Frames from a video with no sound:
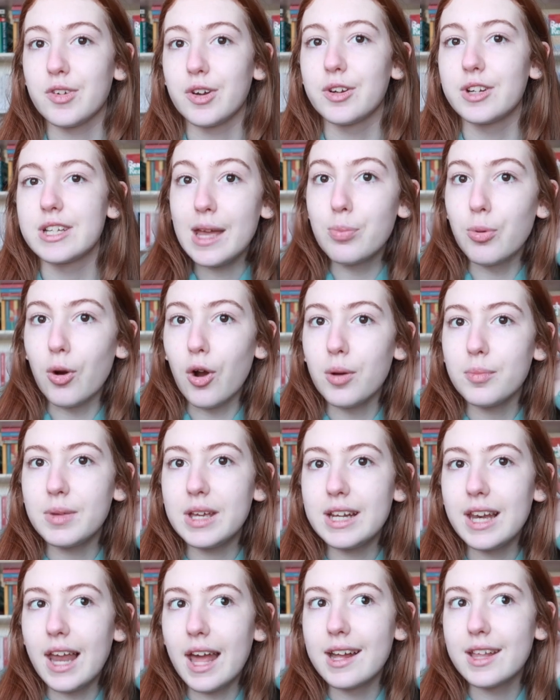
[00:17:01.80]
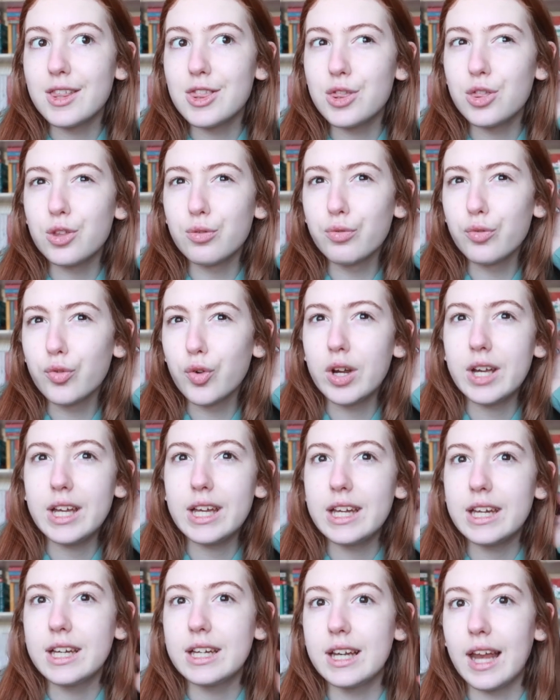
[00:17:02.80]
through. He brought me like
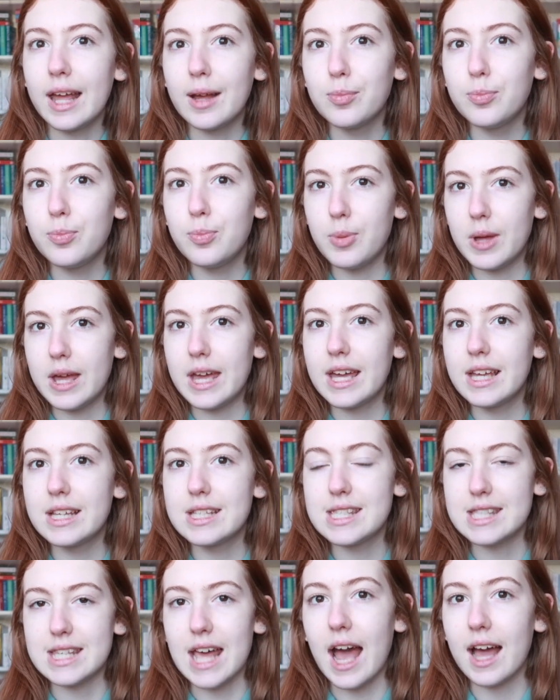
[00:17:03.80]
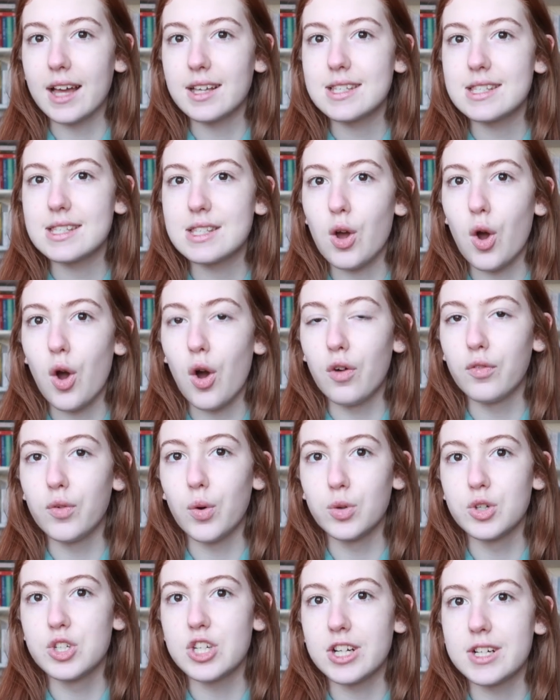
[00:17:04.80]
3 like big sacks of
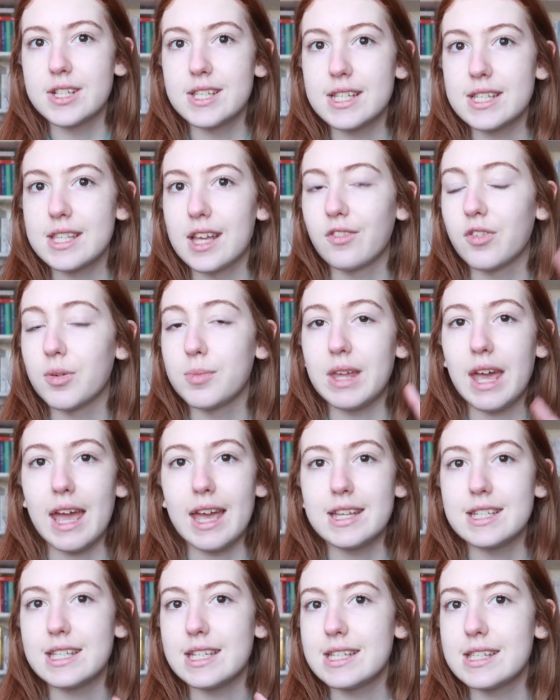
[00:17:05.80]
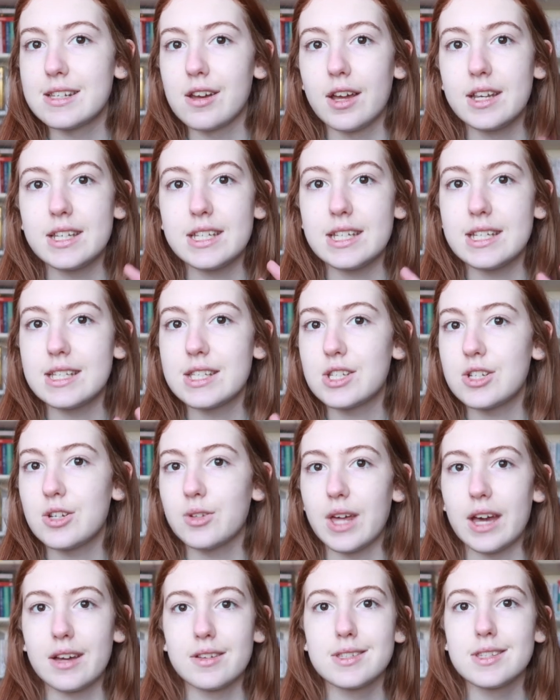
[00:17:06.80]
old jerseys, like from the 80s, 90s,
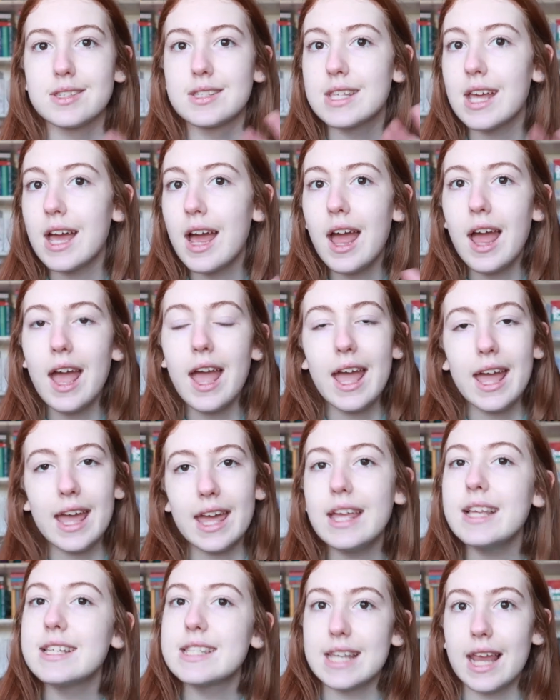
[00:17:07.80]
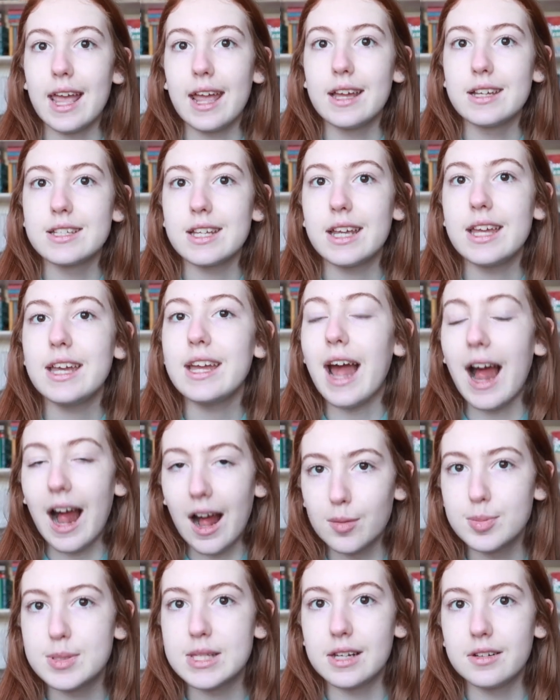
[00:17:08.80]
2000s. He slayed. He
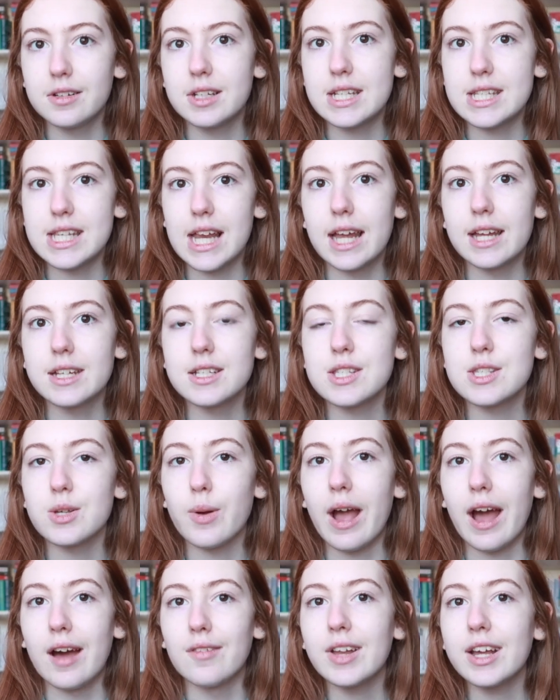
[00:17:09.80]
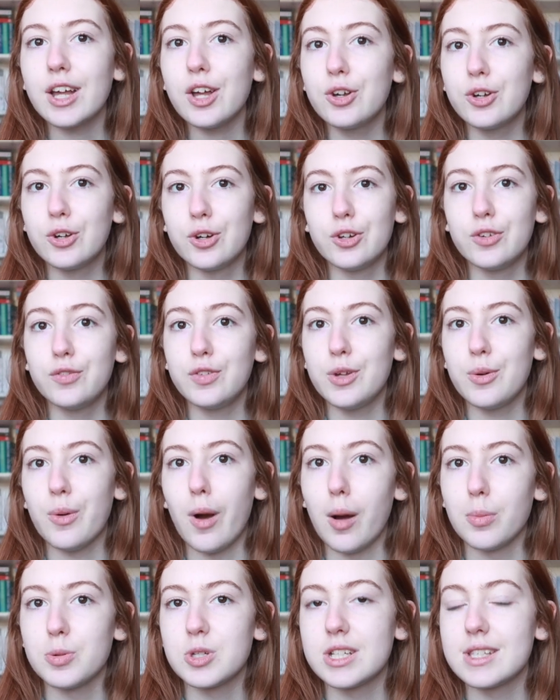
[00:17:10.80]
absolutely slayed. So I have like a good few
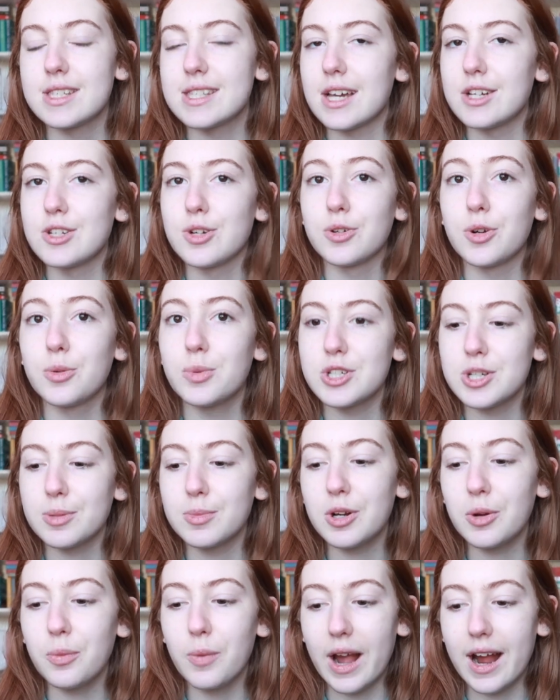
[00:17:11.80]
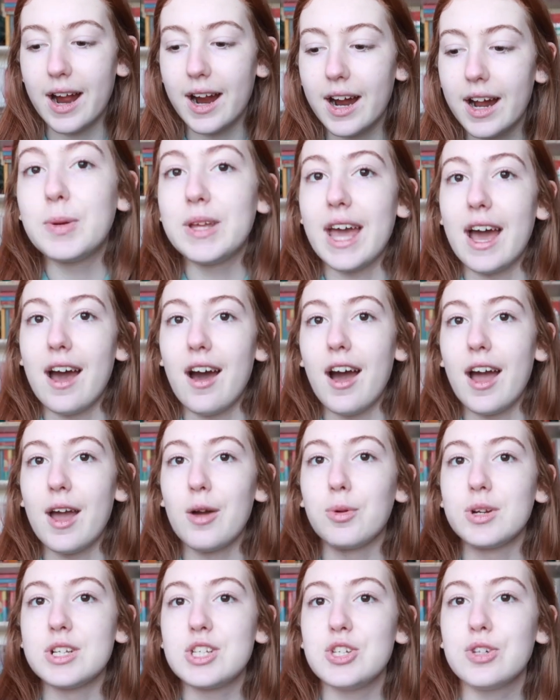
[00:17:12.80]
options. I don't know which I'm gonna wear. But yeah, I
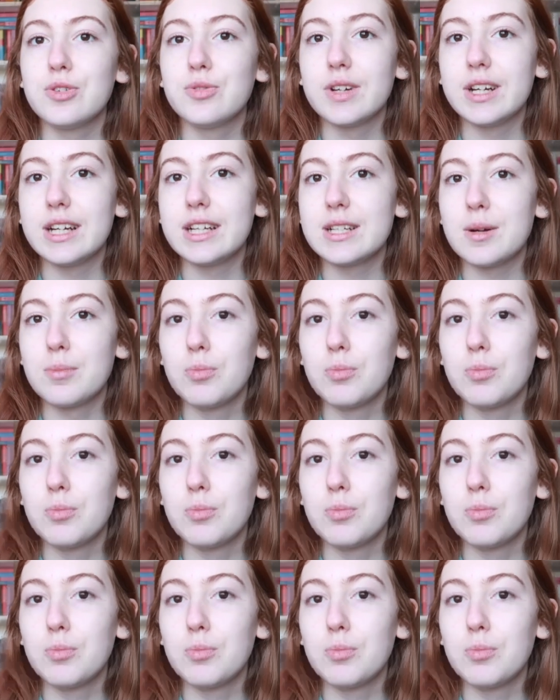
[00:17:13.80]
want to read